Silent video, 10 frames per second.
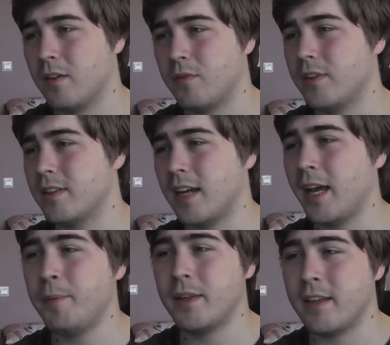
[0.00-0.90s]
for the
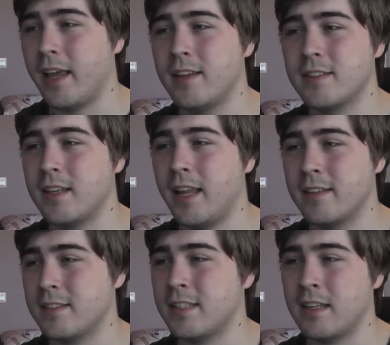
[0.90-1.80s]
time it takes an
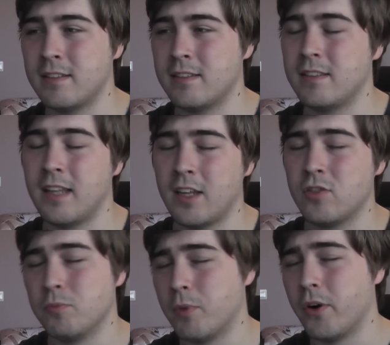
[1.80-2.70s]
incense
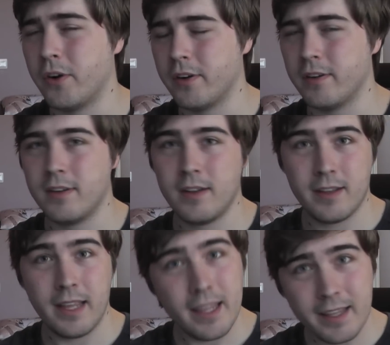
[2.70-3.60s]
stick to burn.
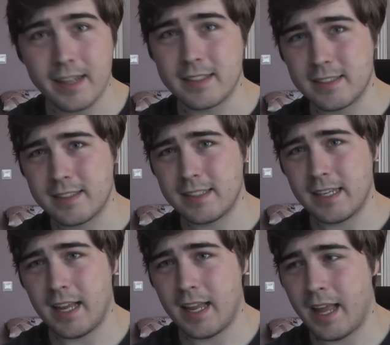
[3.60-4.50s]
Yes,
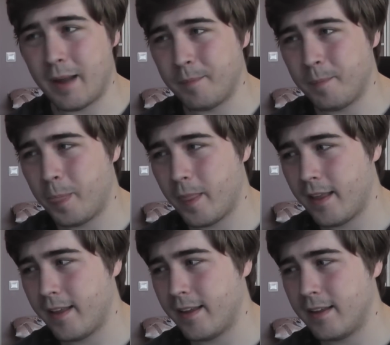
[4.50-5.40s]

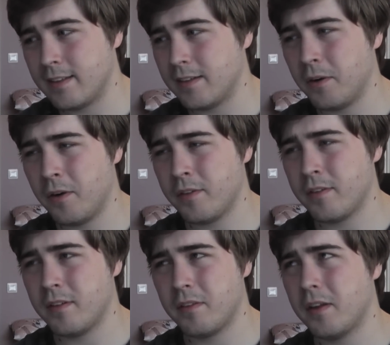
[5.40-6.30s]
the
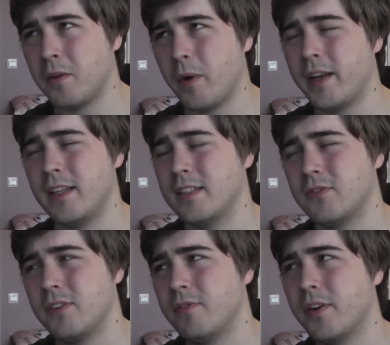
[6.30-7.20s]
author, when
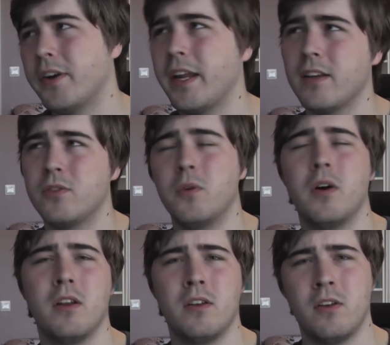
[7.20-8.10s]
he's referring
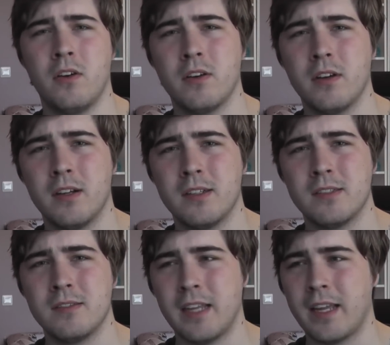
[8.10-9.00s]
to a
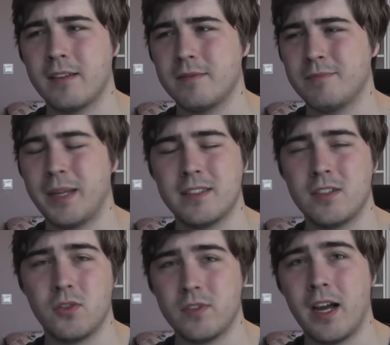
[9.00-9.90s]
longer, like,
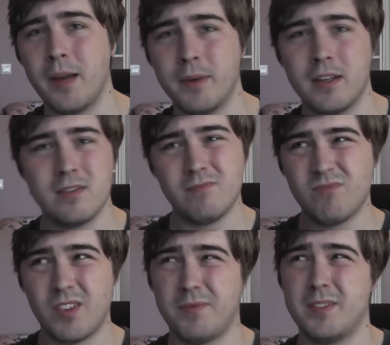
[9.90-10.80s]
passage of time and
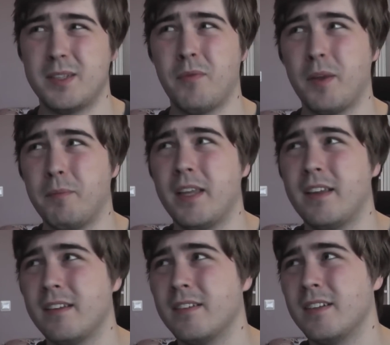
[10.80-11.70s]
something
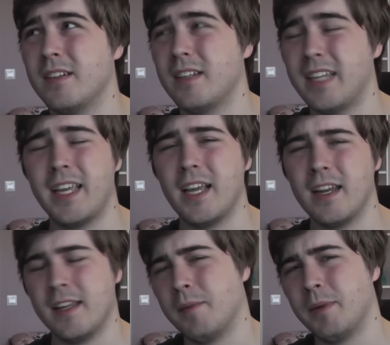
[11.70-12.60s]
being taking
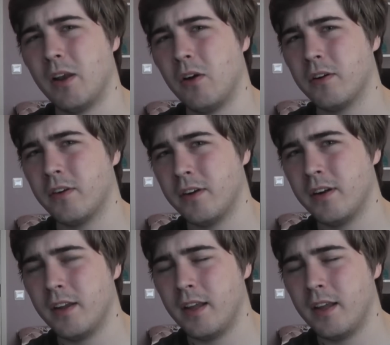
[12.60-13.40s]
a little bit longer,